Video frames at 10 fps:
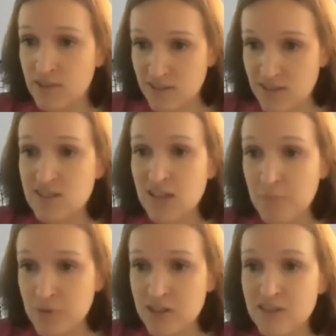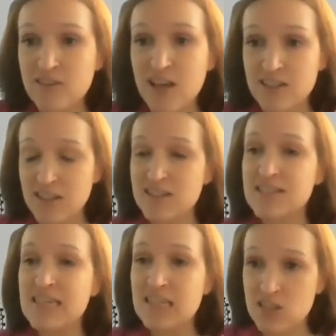something that
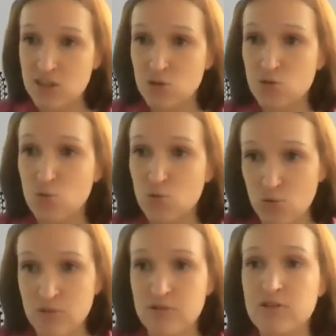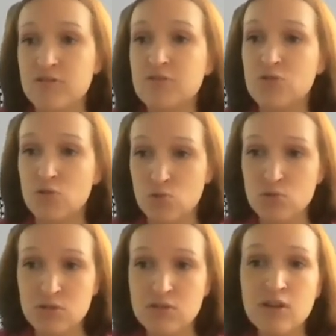is easy to
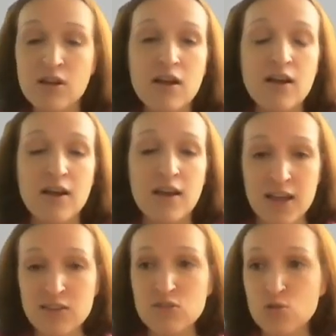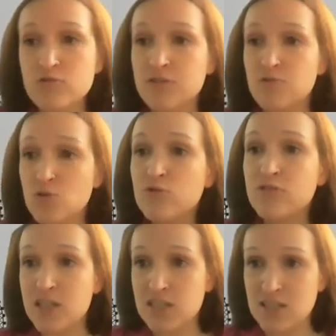refute, and you
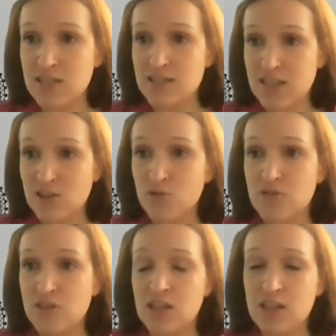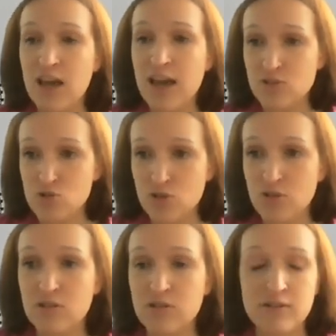refute this instead of the actual